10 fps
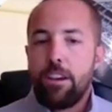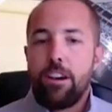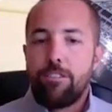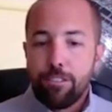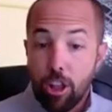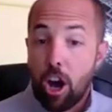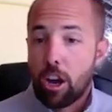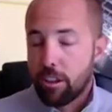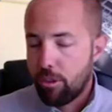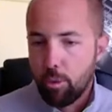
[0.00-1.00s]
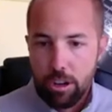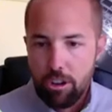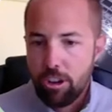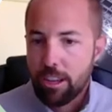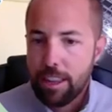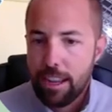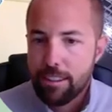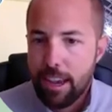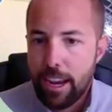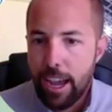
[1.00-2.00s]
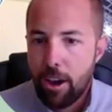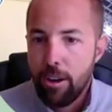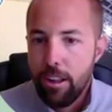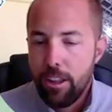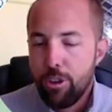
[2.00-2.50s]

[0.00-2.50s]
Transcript: uh, vlog if you want to check that side out.